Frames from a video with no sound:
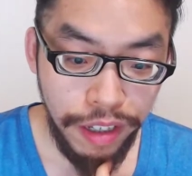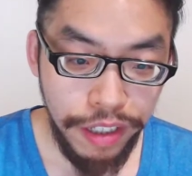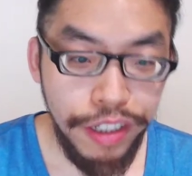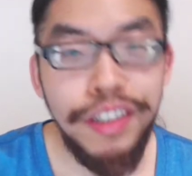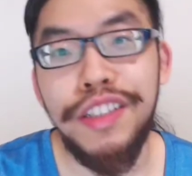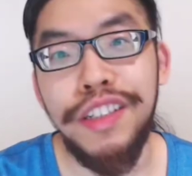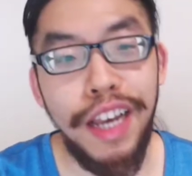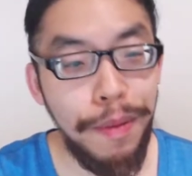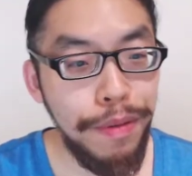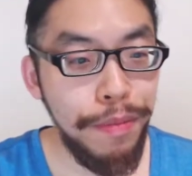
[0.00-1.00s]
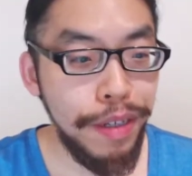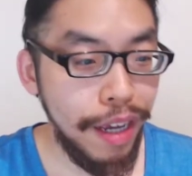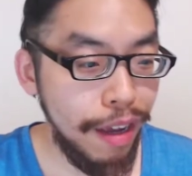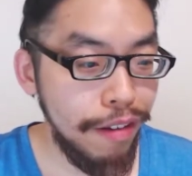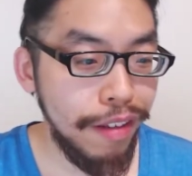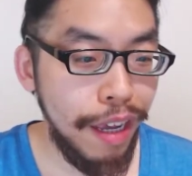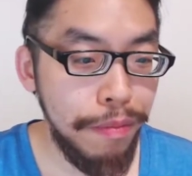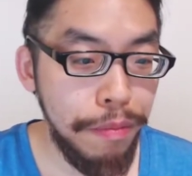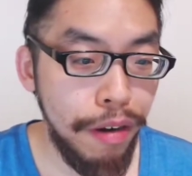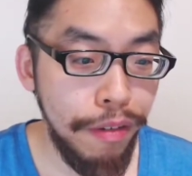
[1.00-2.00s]
She just happened to be
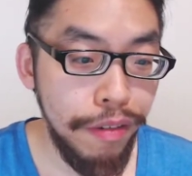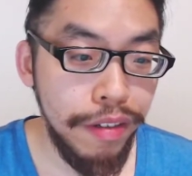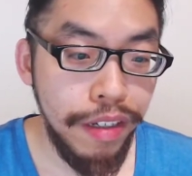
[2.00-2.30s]
Captain Marvel.